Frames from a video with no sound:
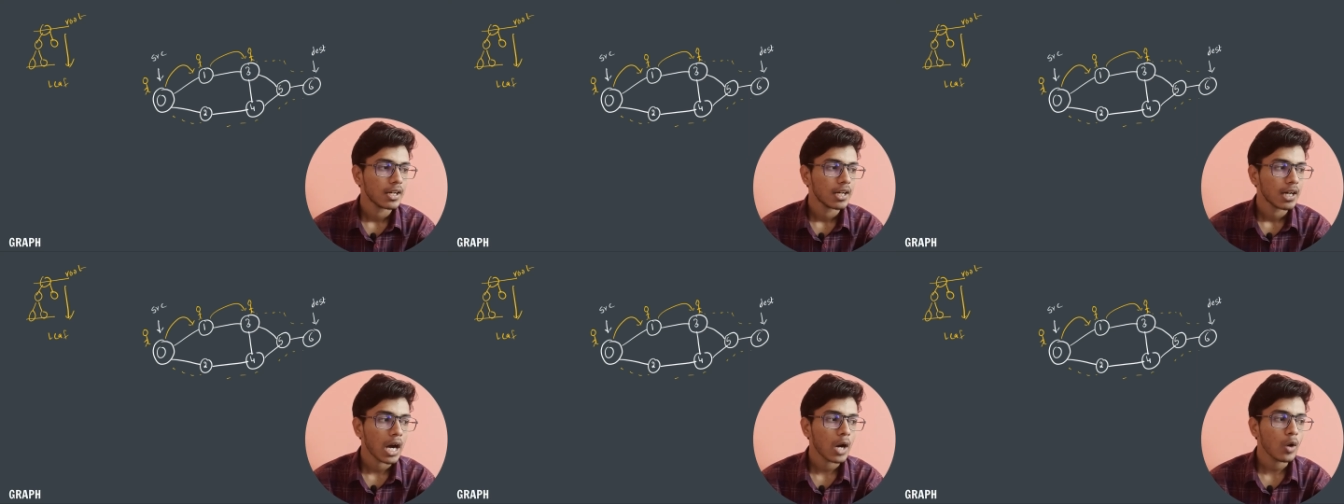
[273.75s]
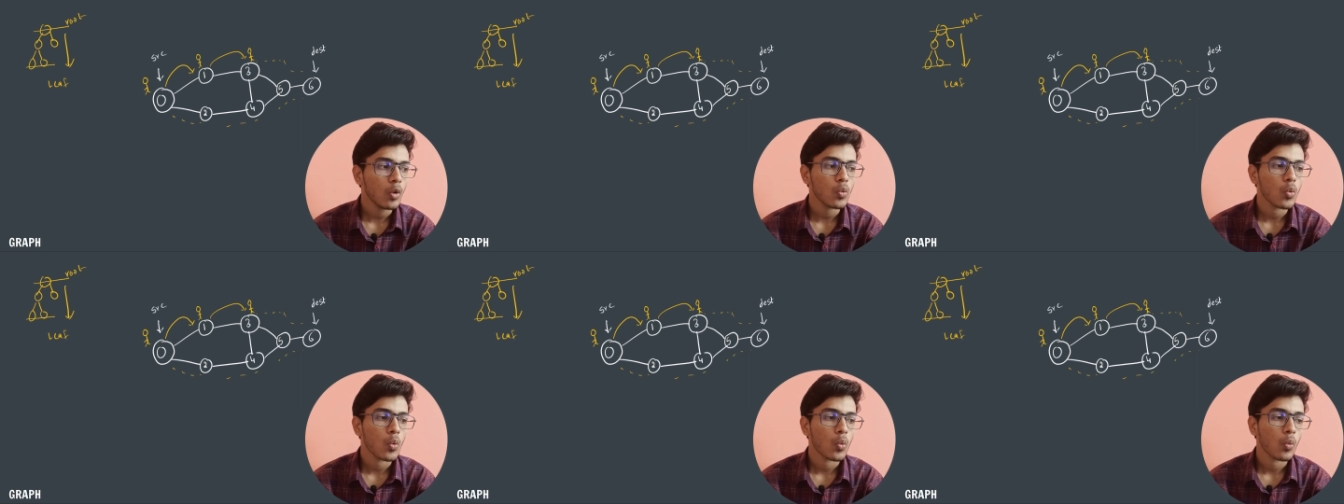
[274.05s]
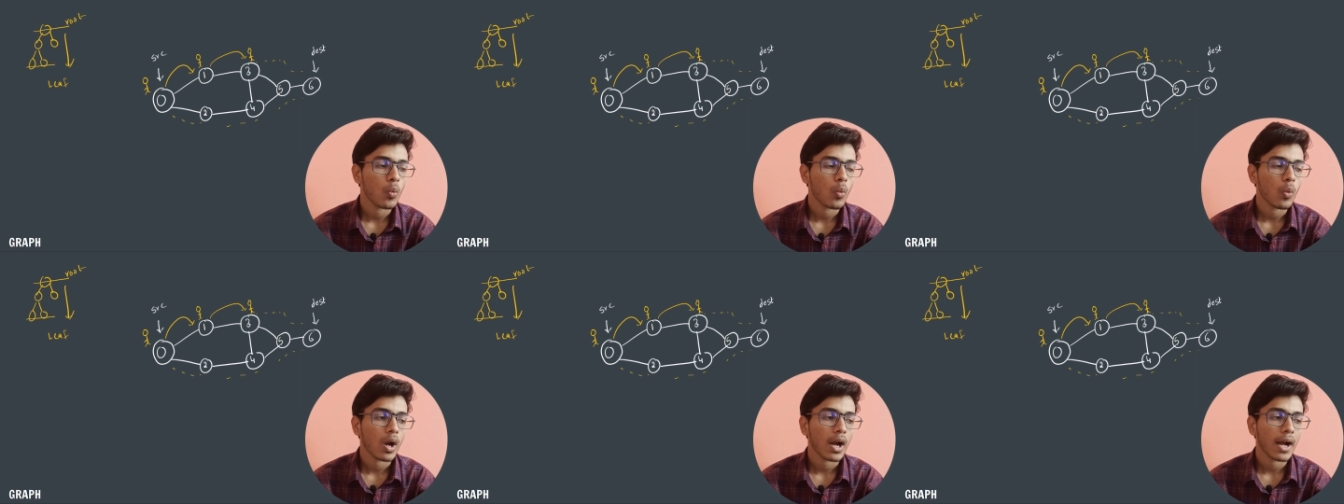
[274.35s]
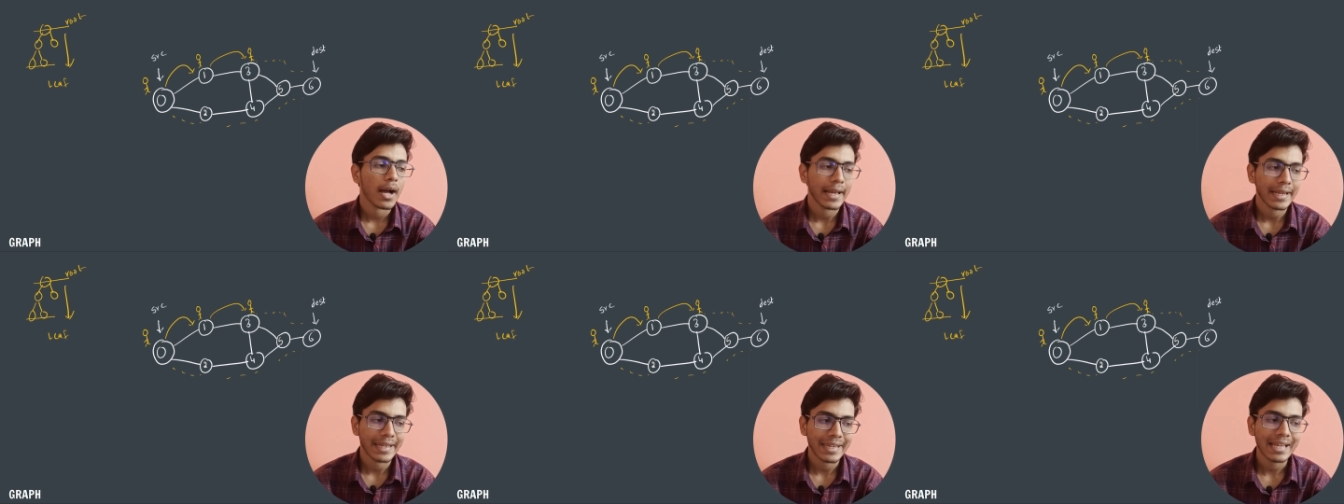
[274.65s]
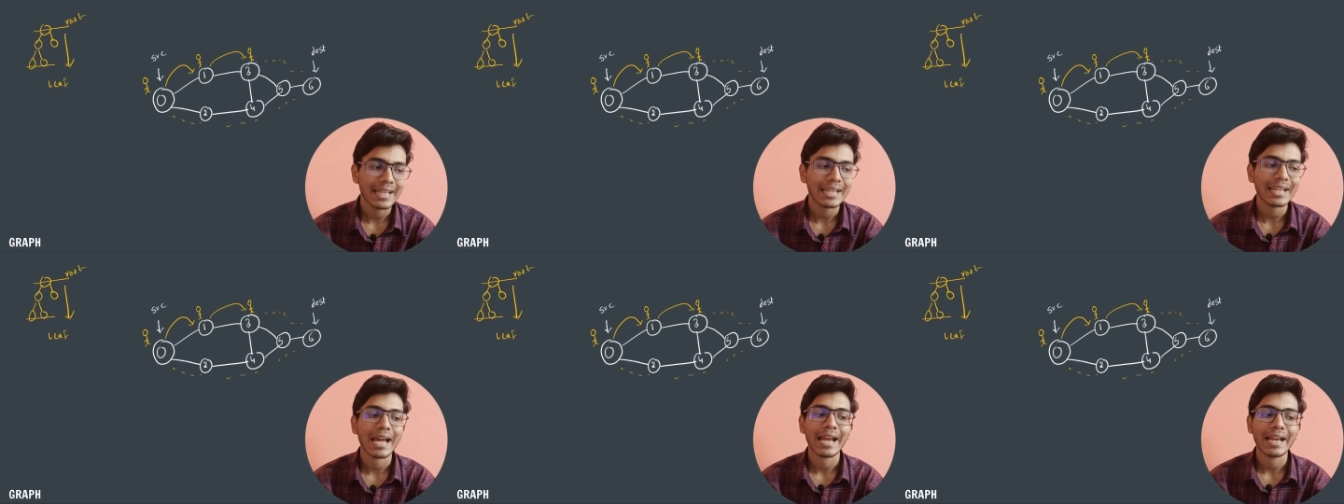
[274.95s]
How I
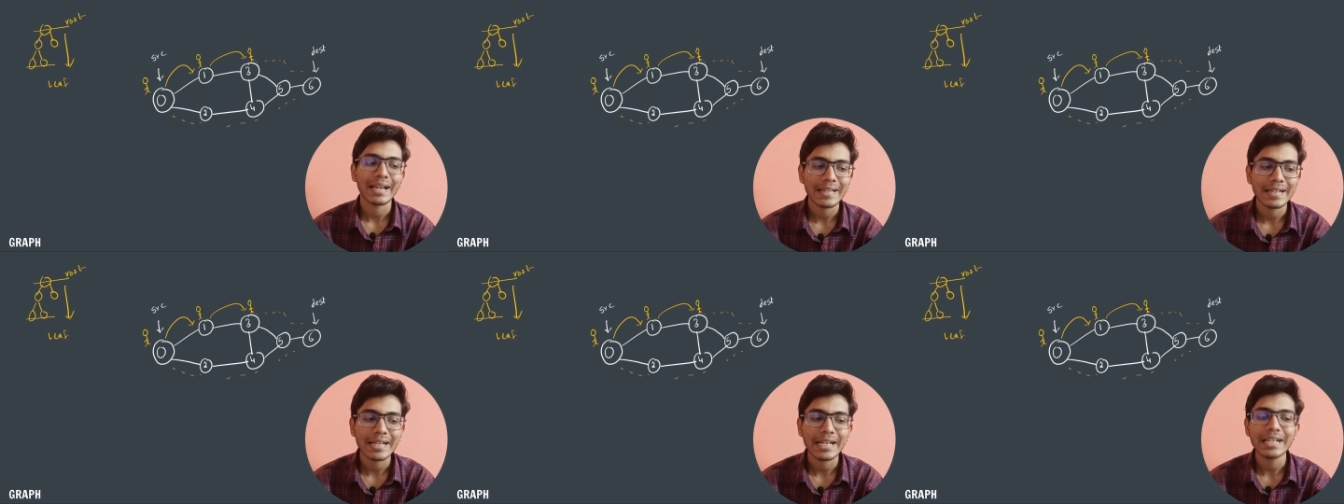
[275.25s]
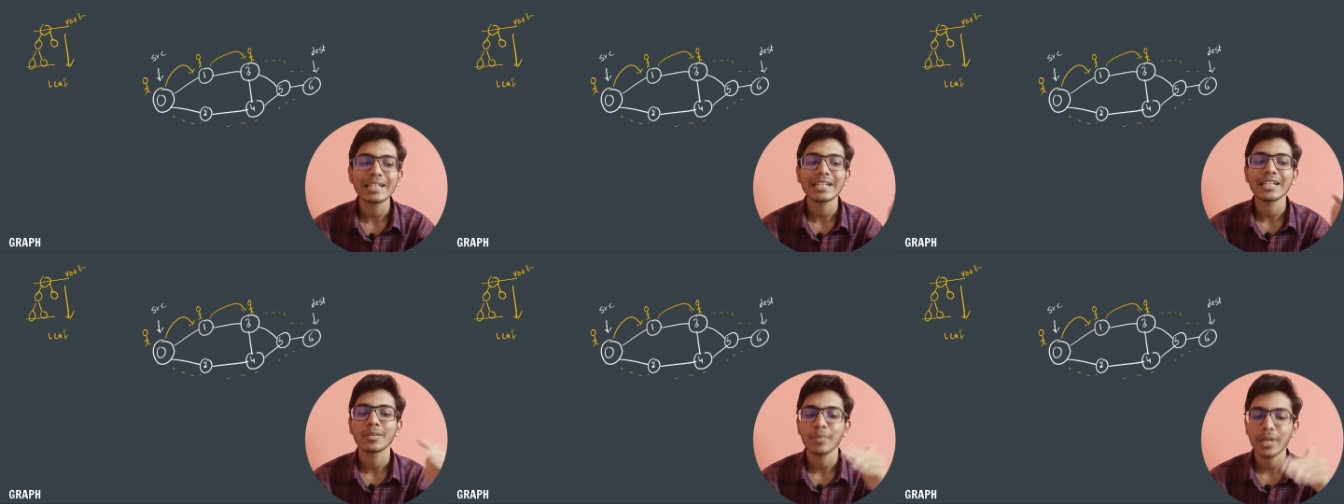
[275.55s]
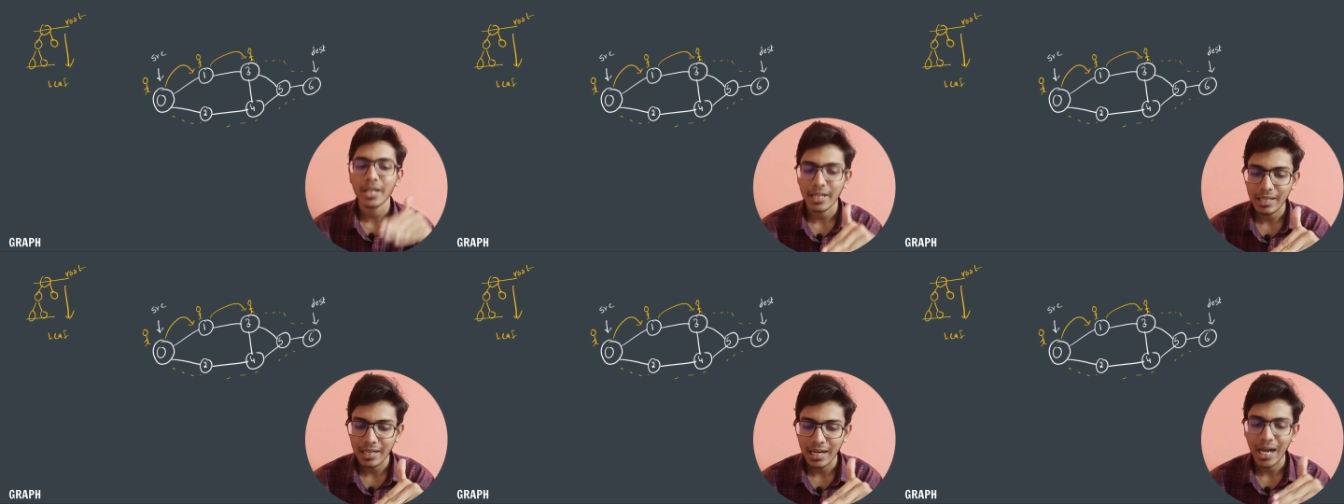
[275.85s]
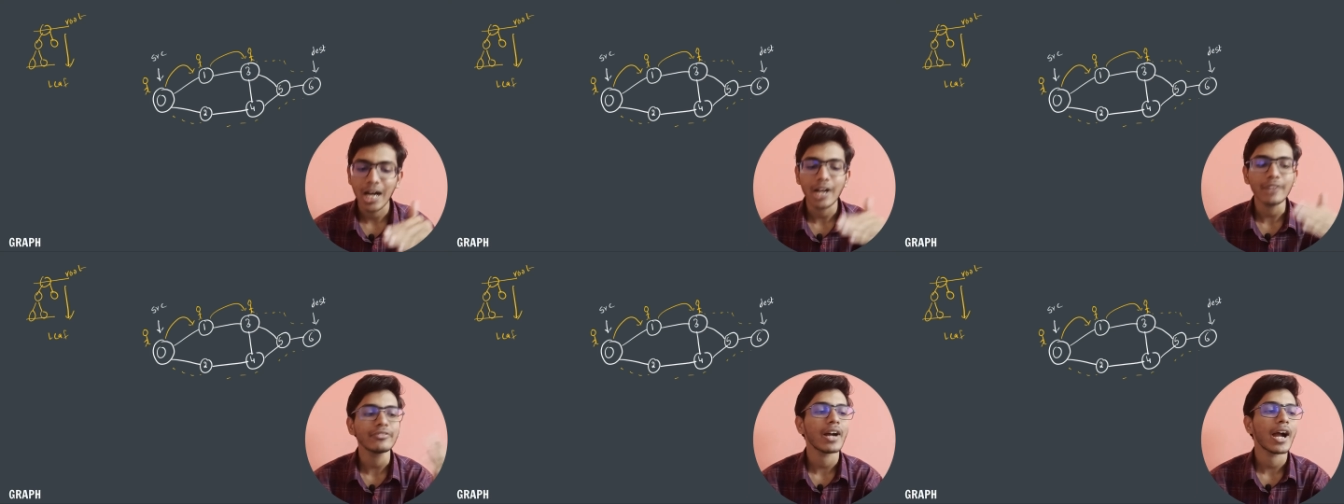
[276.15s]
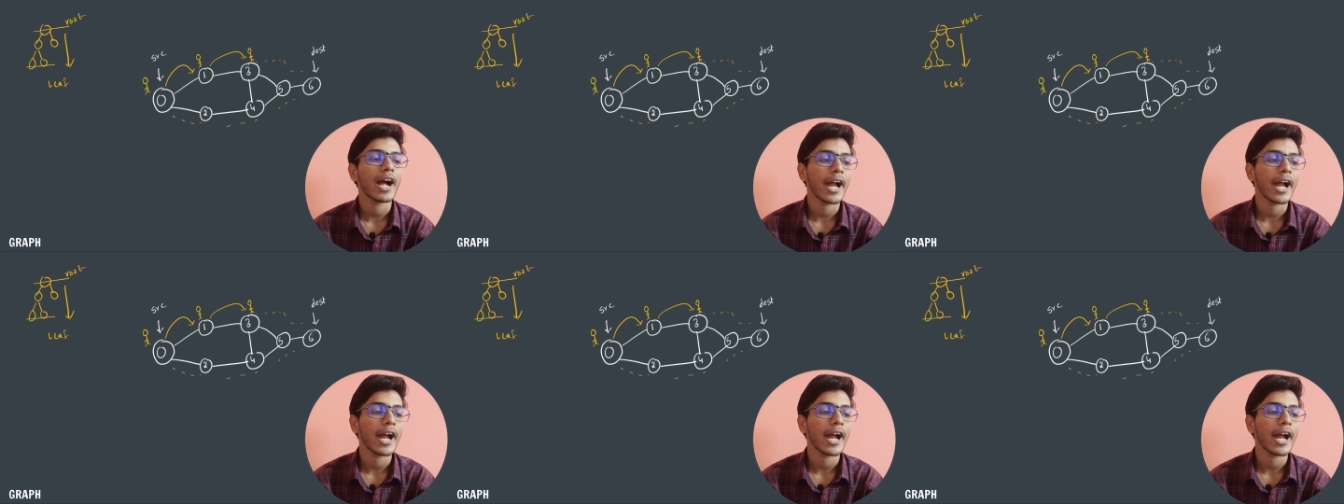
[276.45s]
can iterate in my graph,